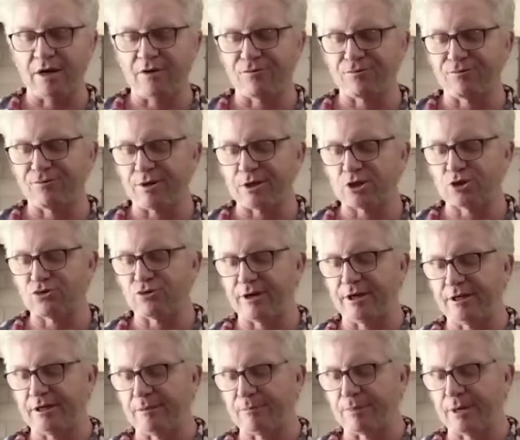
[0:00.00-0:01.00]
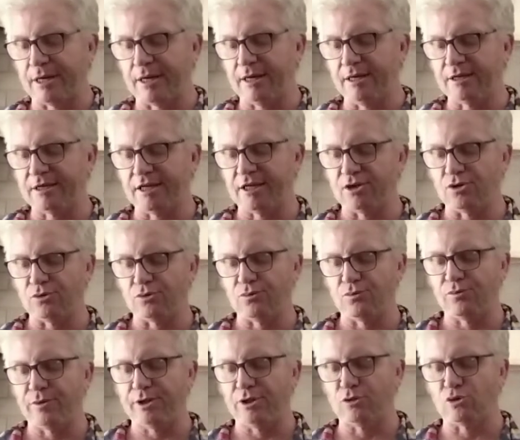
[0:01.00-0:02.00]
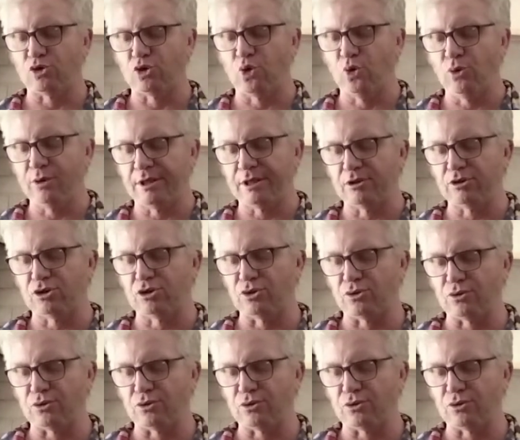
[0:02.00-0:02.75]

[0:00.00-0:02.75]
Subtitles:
frustrating part, and when you're talking to